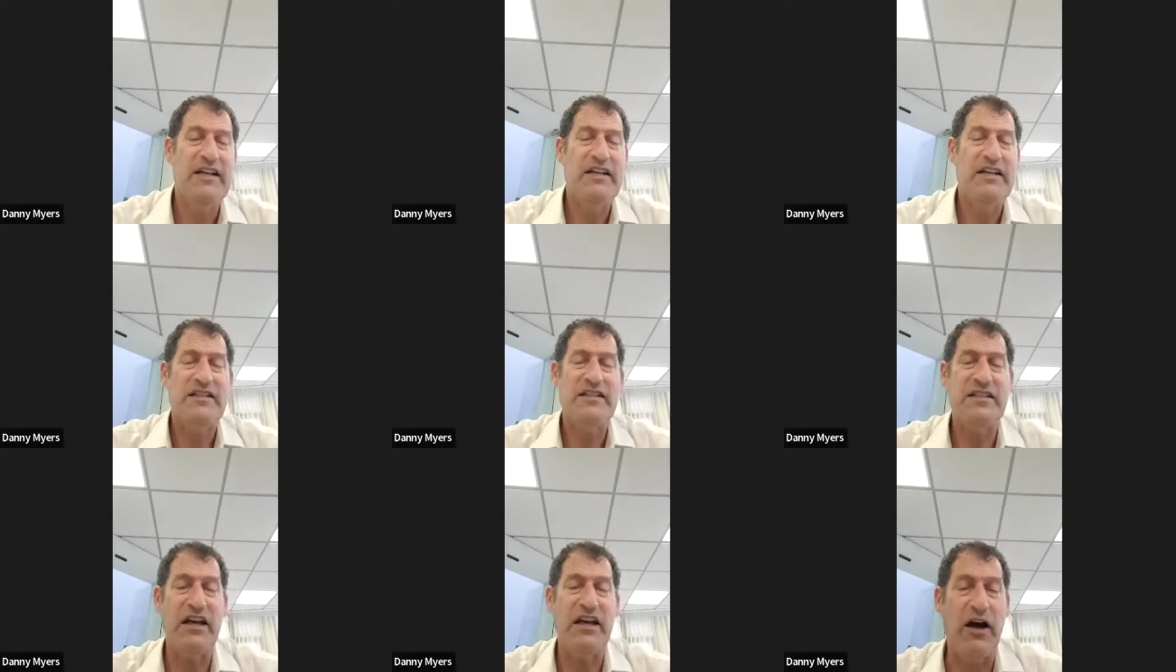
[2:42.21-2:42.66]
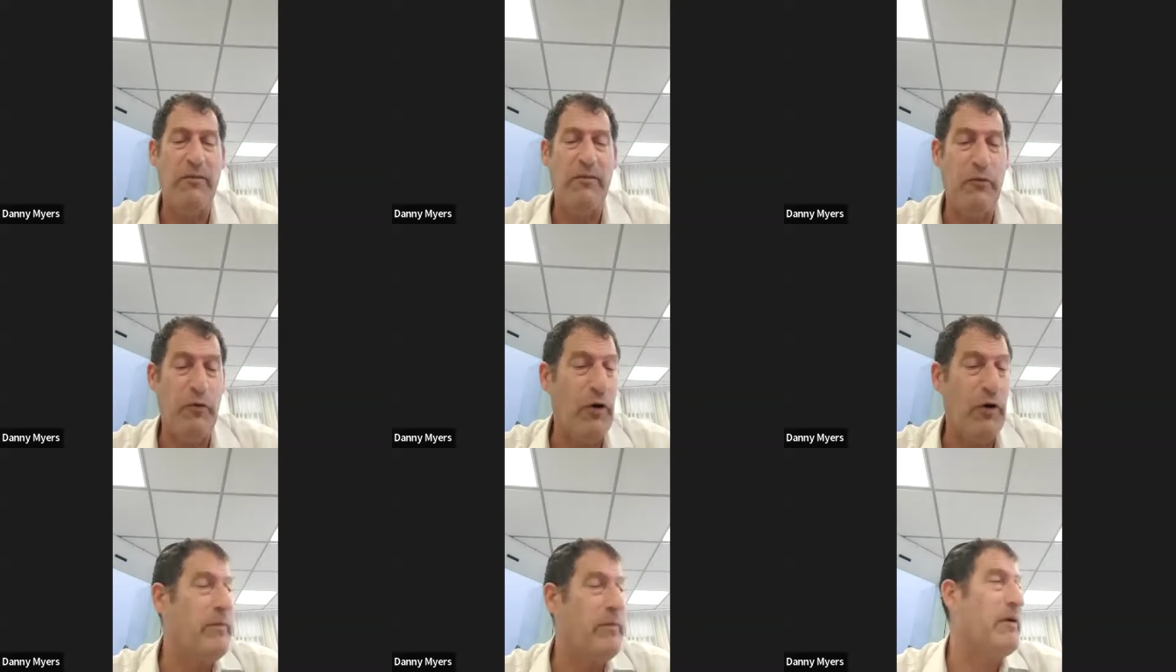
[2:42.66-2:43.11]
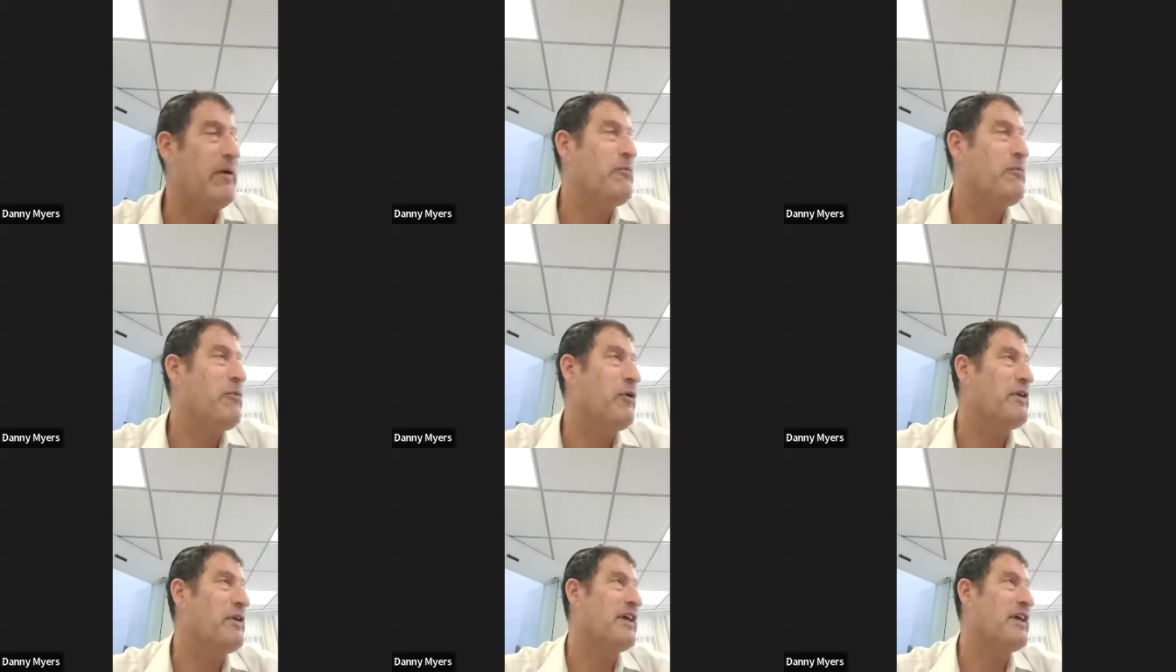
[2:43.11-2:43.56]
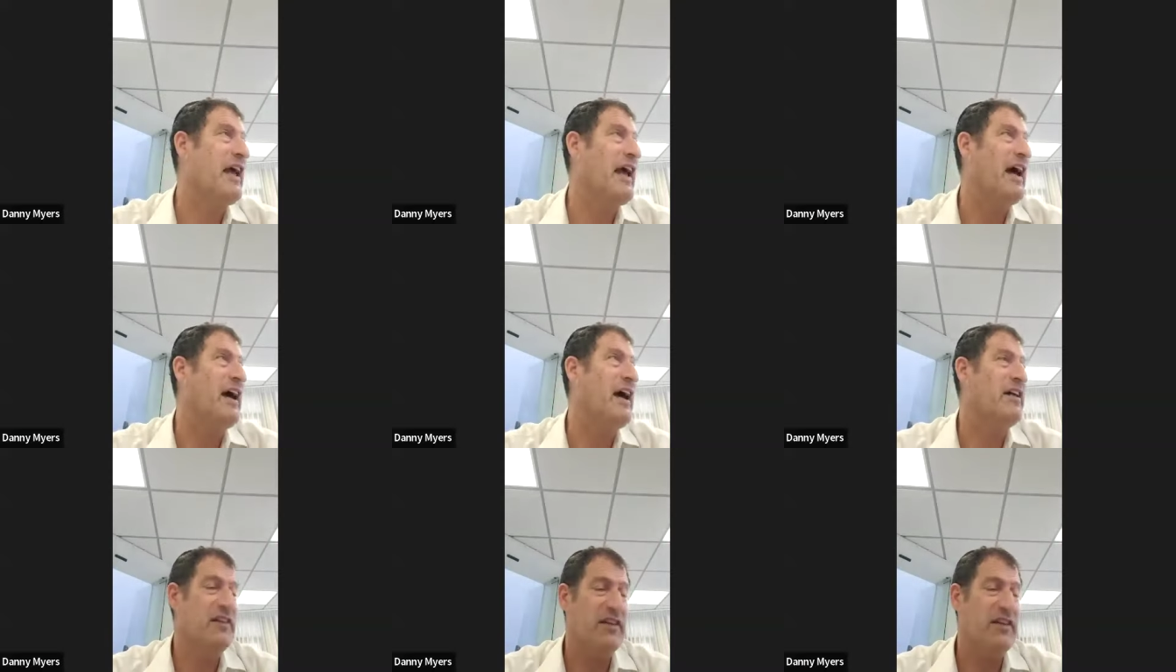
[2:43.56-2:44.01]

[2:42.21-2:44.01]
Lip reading: So, but what am I pointing out?